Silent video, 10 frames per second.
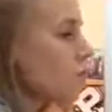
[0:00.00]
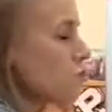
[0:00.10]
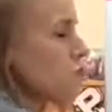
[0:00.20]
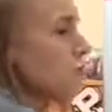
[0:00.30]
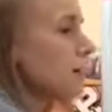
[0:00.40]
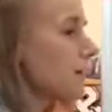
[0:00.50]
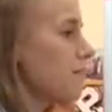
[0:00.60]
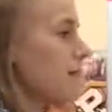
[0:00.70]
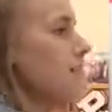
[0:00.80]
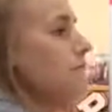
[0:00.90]
You were
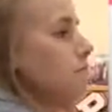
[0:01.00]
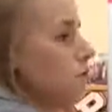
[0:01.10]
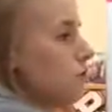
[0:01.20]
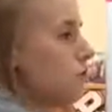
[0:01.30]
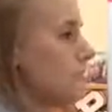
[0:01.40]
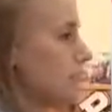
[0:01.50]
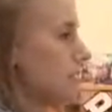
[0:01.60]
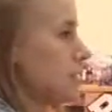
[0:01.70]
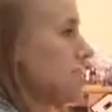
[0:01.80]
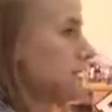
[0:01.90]
given two
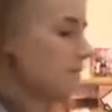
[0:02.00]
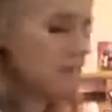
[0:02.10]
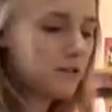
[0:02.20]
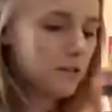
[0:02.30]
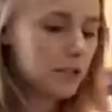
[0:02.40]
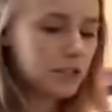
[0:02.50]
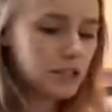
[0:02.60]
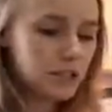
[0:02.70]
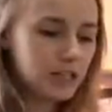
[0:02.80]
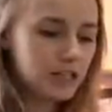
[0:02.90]
systems of
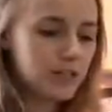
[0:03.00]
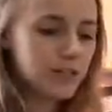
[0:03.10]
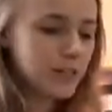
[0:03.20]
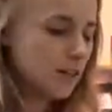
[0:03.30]
equations.